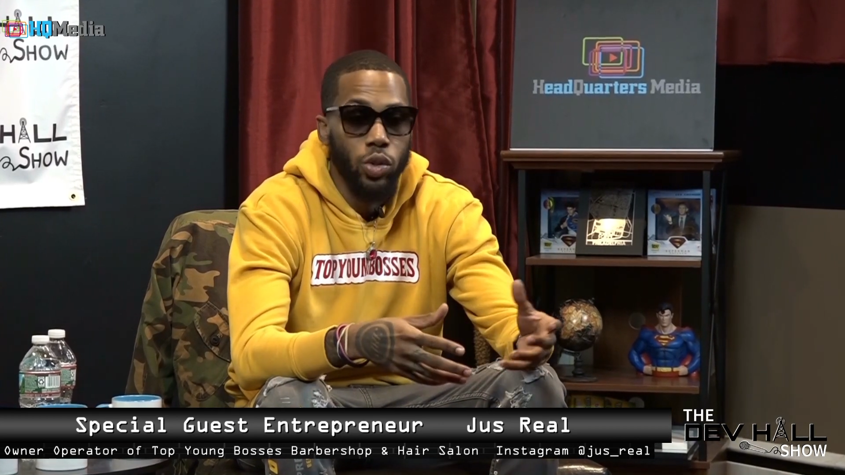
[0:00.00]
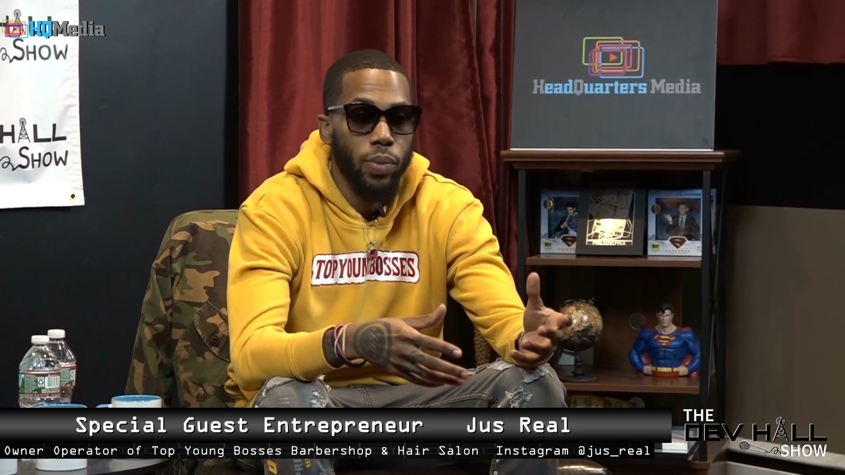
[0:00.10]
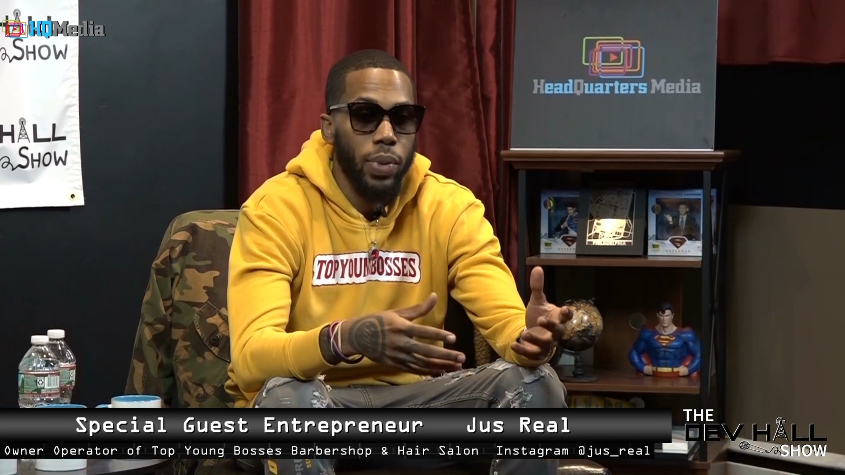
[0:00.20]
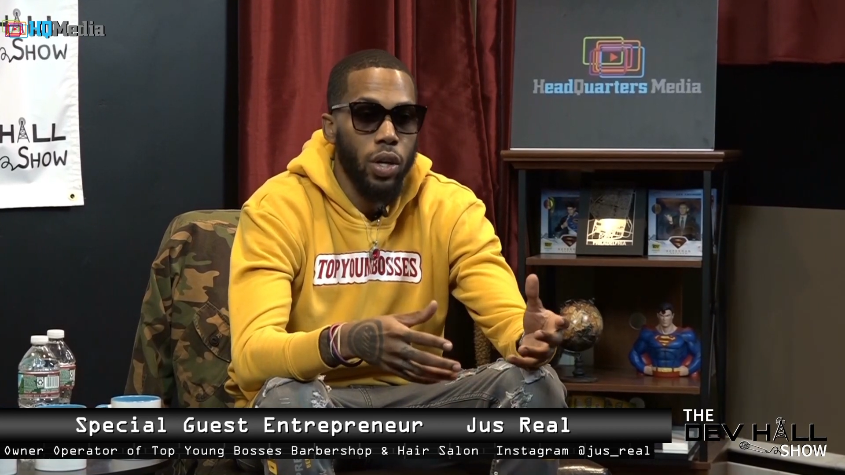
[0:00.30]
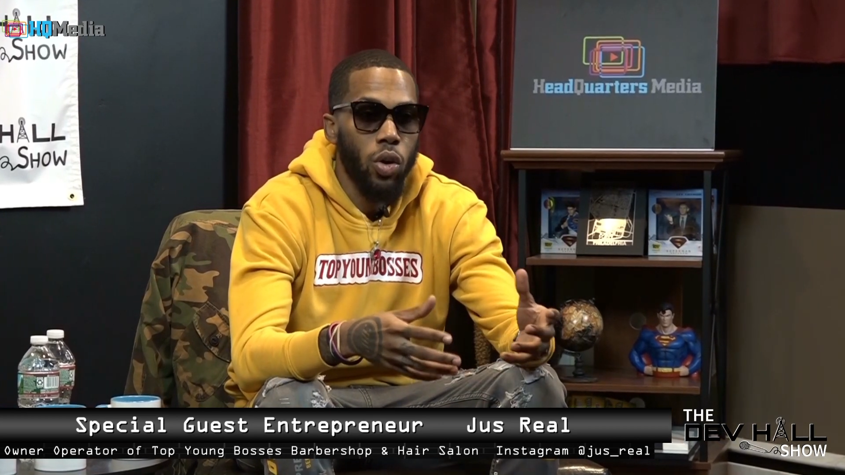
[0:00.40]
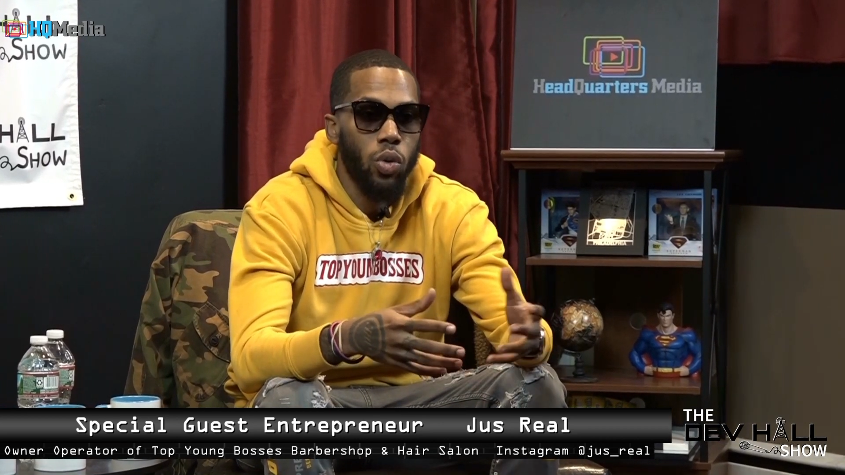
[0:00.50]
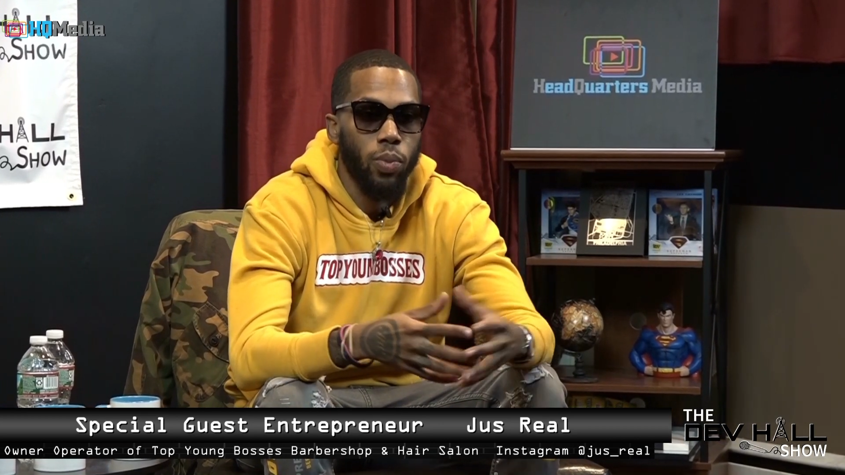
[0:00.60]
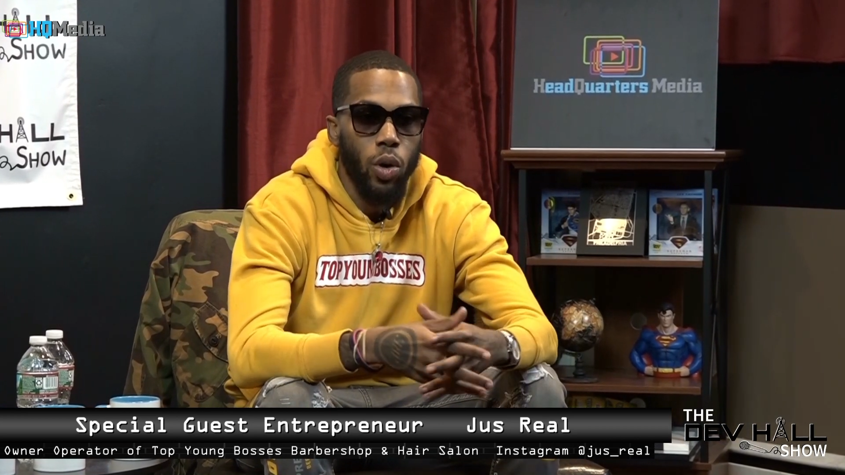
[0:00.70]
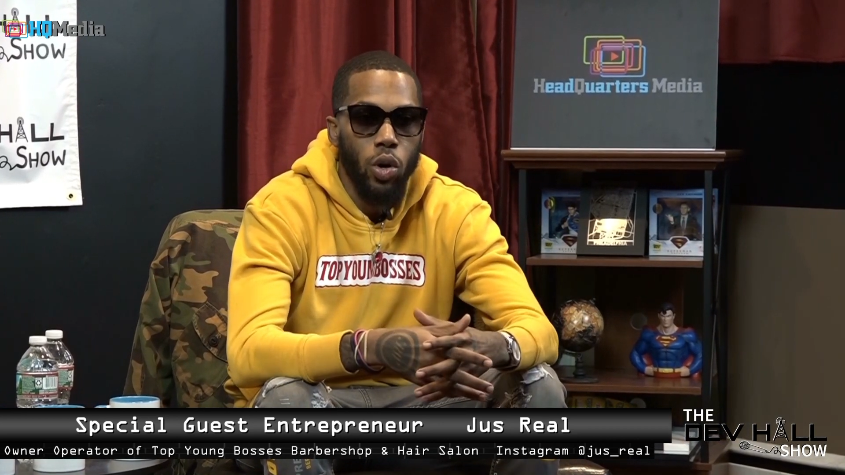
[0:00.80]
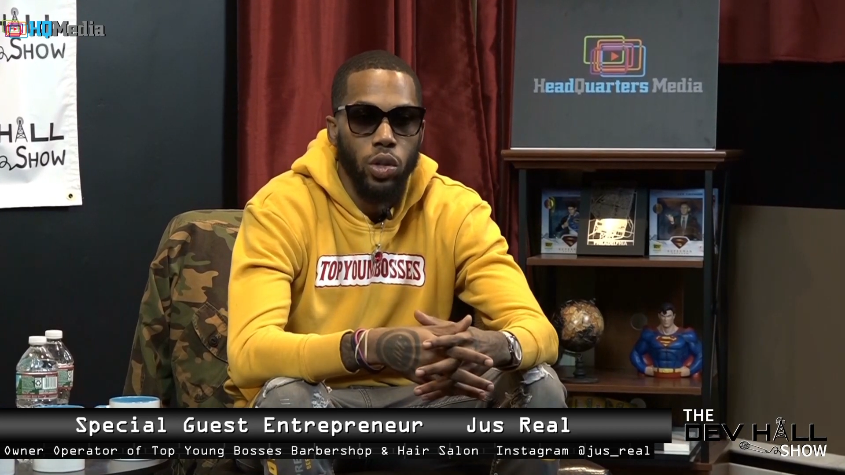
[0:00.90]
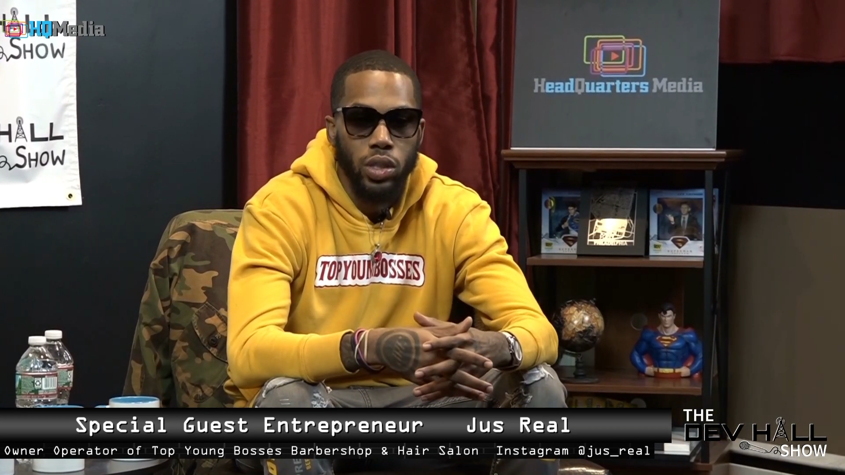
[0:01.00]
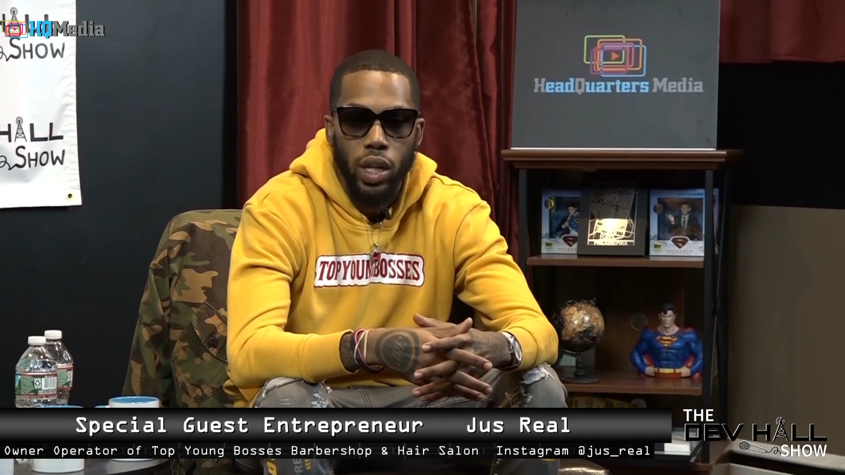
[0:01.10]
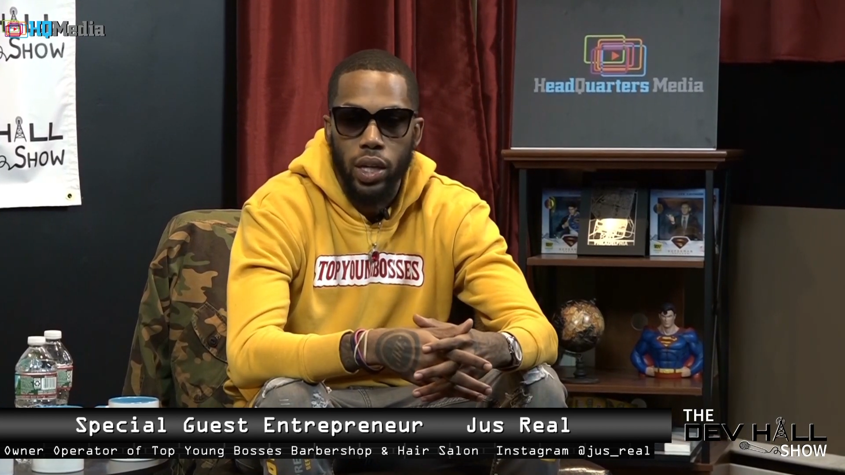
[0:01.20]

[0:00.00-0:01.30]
You could be your own boss.